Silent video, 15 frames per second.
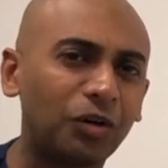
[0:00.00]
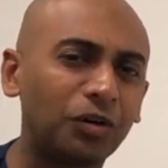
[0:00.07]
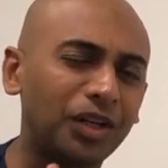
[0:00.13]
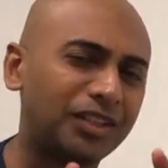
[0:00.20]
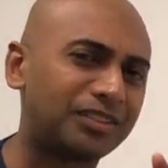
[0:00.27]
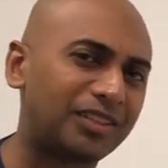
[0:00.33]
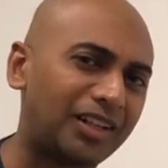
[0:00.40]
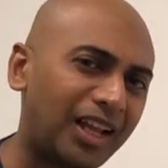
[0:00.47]
oh
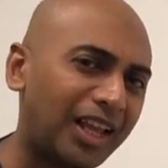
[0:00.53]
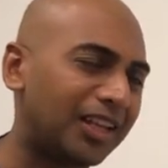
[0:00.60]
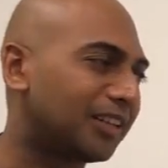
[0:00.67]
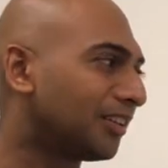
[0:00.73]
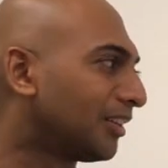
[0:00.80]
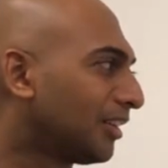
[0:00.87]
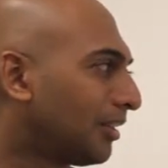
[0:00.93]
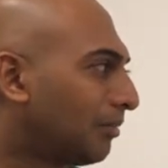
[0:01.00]
it's light
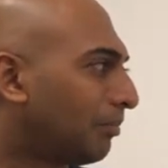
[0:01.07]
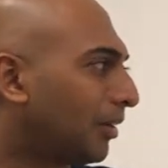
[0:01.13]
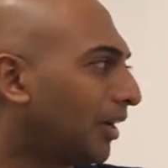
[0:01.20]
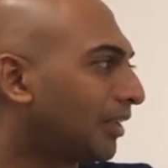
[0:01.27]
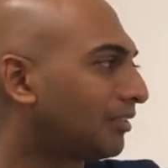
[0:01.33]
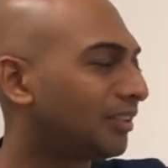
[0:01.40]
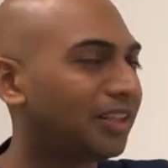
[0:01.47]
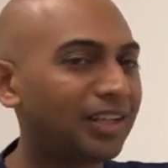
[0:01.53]
but
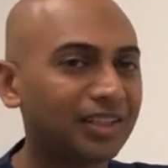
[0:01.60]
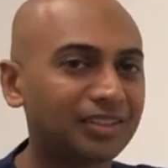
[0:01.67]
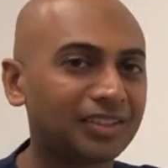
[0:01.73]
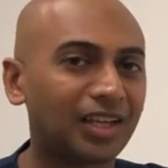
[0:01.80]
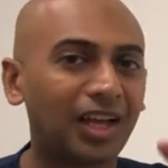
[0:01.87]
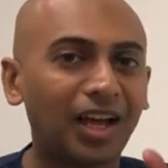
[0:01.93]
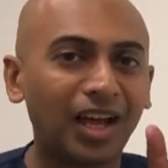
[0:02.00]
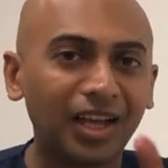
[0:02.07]
actually it's
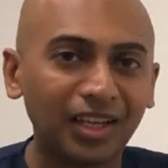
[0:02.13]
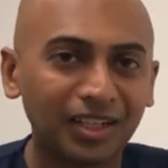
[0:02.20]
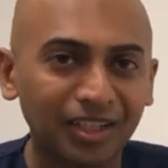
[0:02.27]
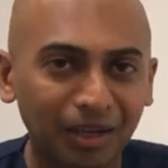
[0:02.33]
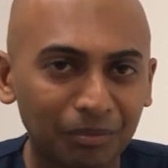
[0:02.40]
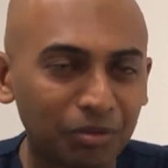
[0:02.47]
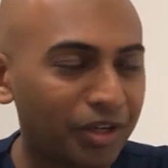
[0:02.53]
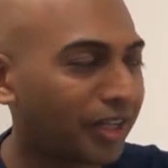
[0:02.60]
high in
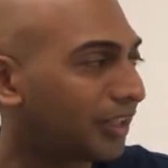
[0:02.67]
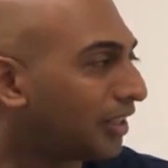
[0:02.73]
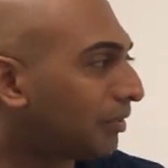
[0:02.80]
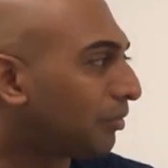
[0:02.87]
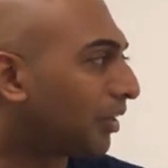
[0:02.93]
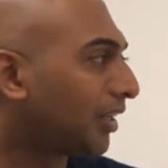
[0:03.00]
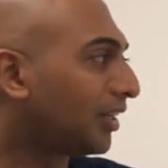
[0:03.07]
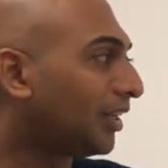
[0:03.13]
carbohydrate
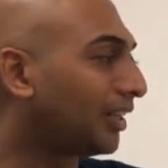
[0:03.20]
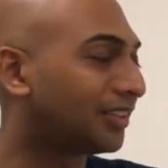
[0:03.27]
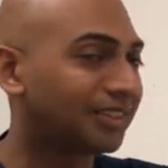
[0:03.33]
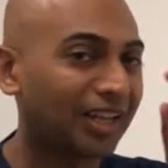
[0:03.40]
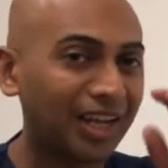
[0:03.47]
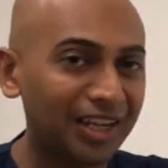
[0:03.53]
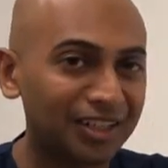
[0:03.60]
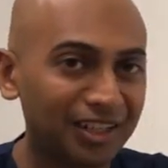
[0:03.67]
when it's
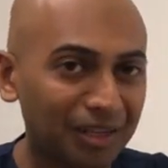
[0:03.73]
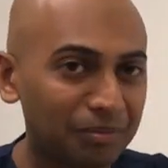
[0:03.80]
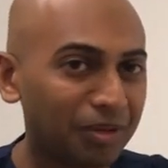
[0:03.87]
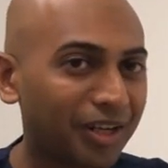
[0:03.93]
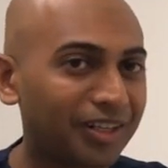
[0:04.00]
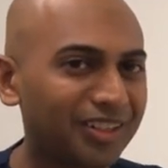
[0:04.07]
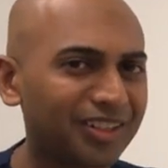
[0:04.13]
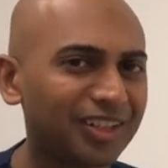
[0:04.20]
high in
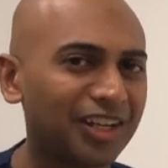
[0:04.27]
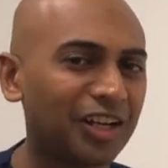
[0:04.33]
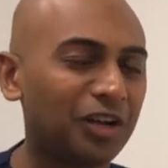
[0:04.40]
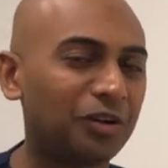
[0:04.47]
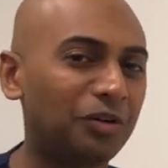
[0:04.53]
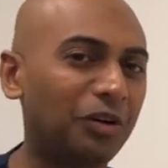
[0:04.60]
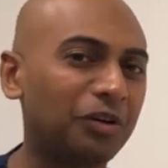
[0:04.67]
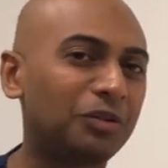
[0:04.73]
carbohydrate,
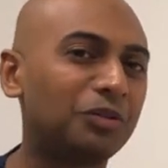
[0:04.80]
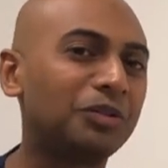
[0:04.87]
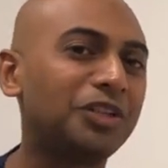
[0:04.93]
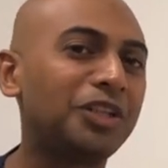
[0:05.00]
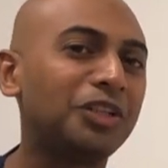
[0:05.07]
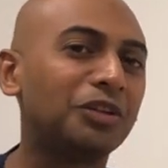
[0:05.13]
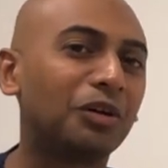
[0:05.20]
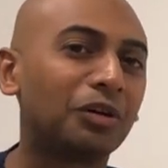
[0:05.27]
not
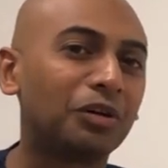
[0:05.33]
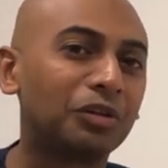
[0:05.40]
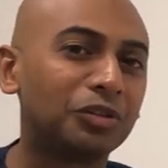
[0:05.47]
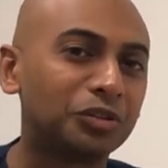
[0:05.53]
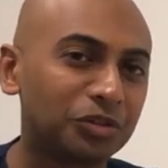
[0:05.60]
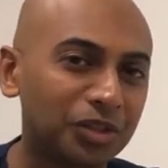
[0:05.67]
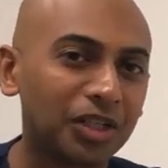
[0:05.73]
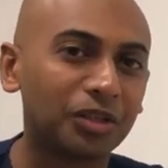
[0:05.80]
only your
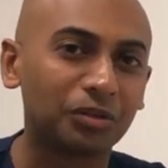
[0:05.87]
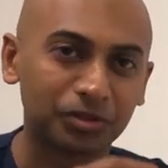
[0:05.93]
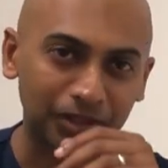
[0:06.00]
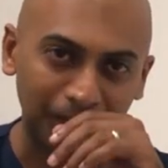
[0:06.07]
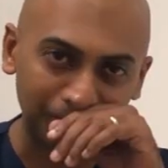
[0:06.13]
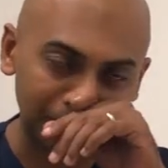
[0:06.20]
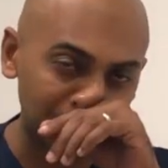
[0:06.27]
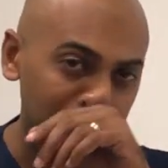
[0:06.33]
sugar
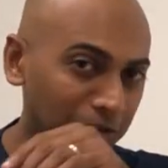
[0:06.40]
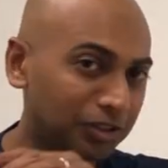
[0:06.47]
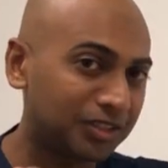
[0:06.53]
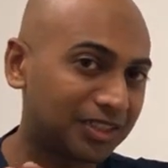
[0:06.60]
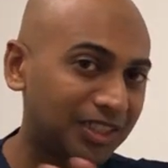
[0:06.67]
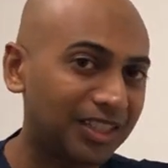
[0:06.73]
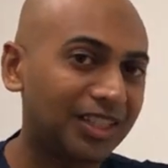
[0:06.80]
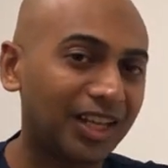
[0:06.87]
goes up, you don't
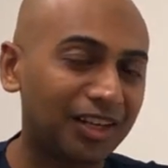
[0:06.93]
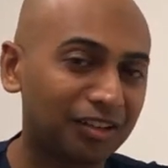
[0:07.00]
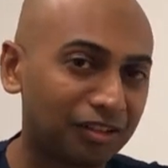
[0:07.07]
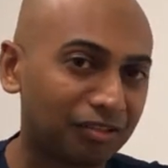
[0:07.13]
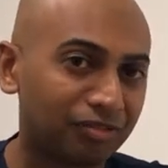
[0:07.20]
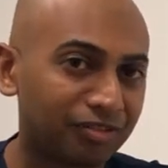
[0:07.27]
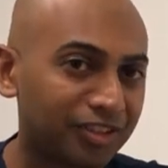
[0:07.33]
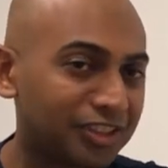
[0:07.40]
see that in
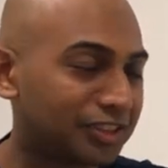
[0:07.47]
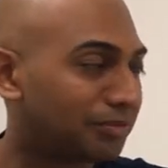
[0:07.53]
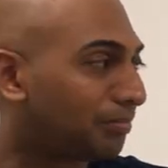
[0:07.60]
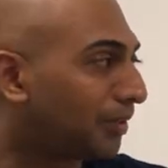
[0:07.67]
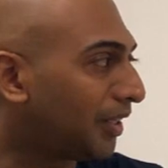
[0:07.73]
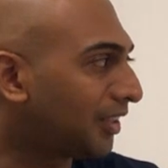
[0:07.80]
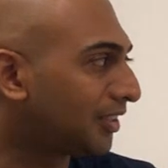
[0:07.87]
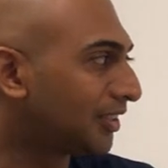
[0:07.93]
the
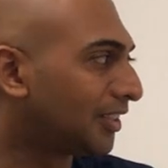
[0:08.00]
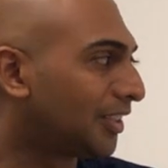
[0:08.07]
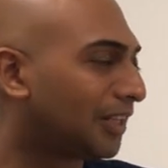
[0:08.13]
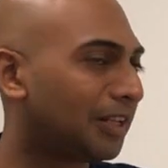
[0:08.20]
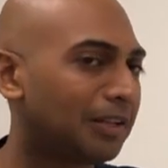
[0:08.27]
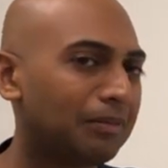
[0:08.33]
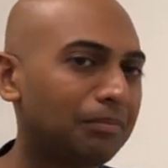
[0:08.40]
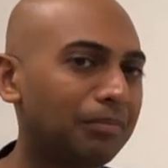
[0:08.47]
first place,
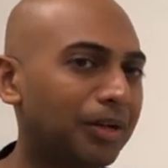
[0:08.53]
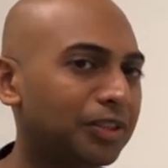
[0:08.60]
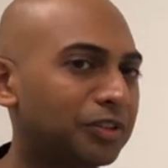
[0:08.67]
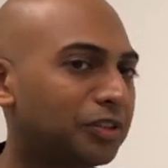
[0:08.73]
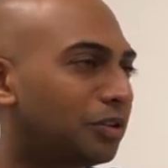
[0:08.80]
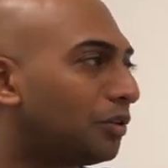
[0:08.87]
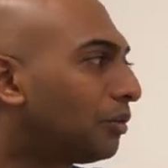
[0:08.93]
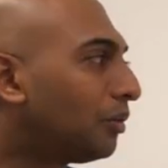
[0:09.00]
but
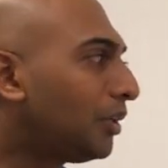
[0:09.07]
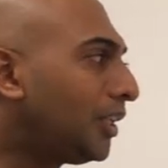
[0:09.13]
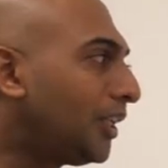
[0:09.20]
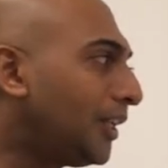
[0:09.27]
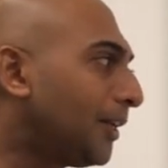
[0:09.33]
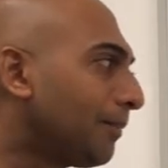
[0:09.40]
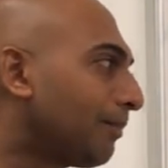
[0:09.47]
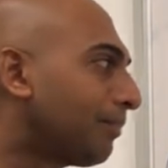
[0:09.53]

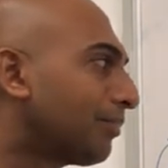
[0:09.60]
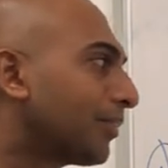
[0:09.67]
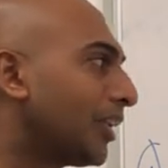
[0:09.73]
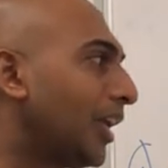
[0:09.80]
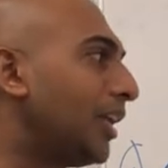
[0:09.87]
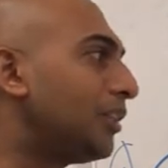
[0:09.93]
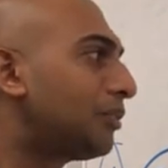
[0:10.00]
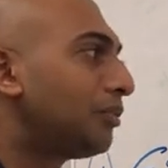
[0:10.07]
slowly
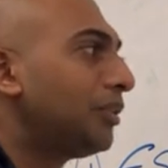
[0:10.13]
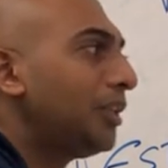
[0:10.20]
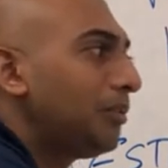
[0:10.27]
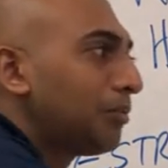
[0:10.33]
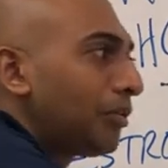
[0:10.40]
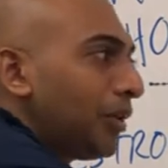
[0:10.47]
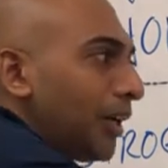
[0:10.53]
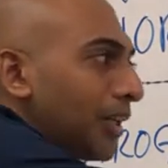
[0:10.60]

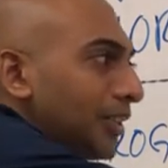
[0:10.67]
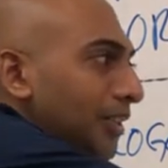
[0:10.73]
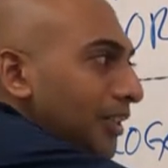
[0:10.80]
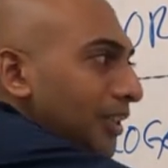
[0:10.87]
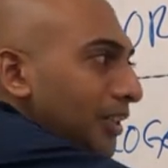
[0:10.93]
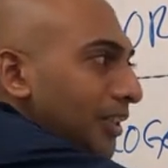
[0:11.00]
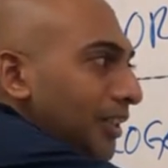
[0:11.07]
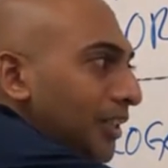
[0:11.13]
insulin
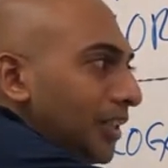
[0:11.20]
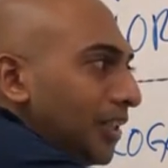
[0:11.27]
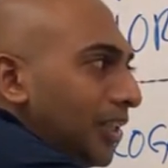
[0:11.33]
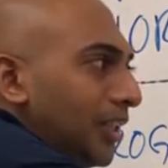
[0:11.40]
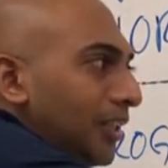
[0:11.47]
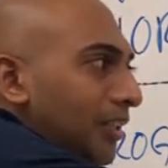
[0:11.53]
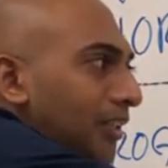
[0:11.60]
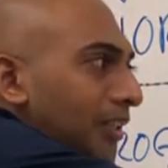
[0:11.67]
production
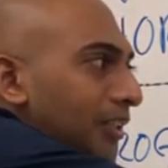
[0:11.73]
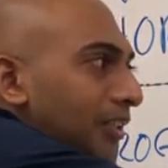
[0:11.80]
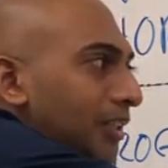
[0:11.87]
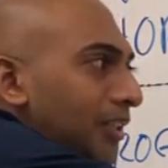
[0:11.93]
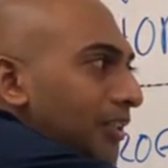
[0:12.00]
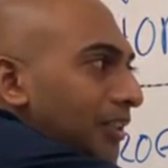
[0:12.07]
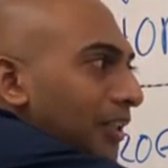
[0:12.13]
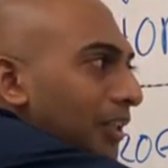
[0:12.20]

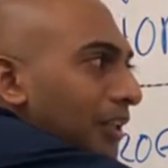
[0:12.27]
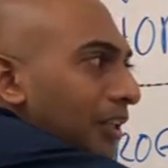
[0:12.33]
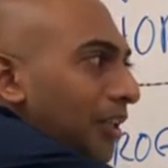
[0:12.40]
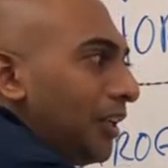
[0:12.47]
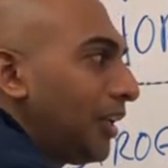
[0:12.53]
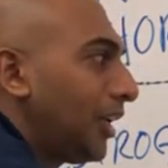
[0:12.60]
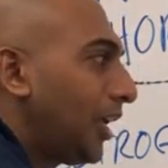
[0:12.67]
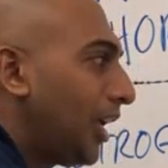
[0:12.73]
increases.
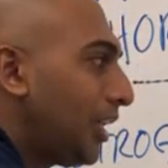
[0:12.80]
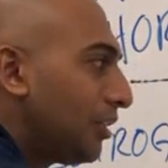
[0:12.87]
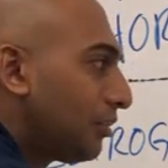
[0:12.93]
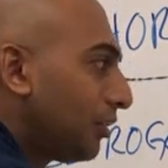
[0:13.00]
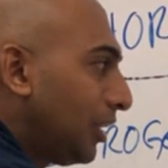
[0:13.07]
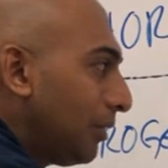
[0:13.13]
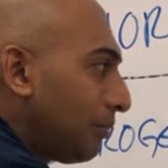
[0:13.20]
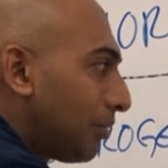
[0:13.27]

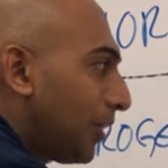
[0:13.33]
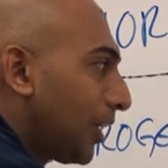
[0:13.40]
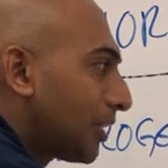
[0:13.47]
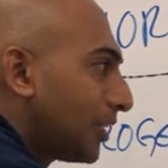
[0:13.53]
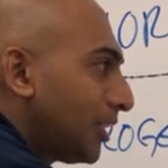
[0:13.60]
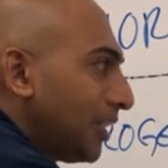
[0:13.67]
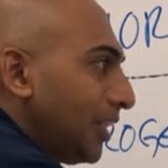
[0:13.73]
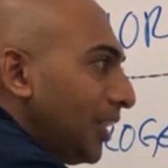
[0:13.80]
Insulin
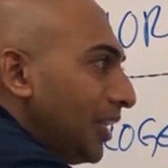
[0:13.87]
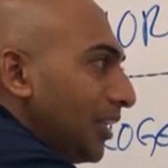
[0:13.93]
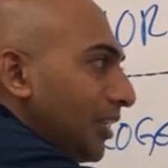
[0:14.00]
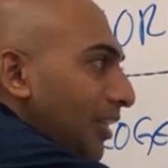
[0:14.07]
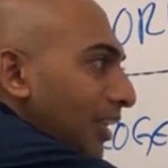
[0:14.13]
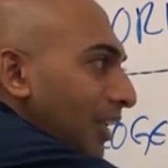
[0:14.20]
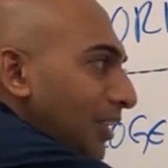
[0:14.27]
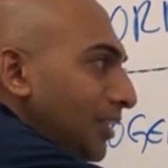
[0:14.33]
production
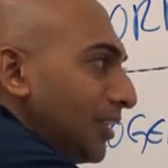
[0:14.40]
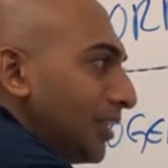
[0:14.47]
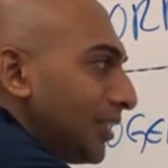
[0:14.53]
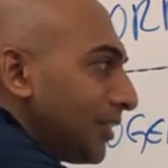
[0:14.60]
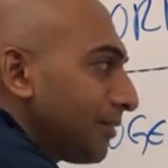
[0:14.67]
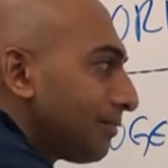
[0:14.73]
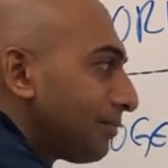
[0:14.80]
increase,